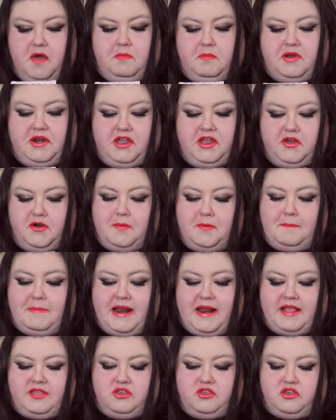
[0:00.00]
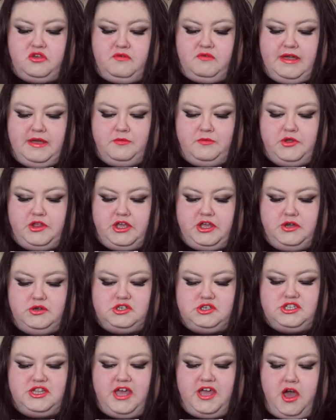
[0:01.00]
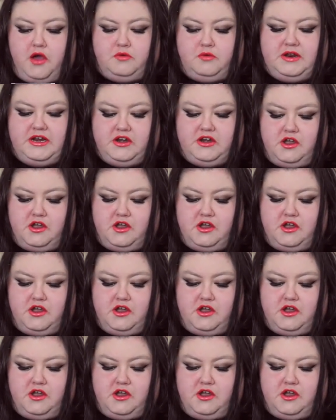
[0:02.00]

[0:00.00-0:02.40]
but a young plant's scream will usually only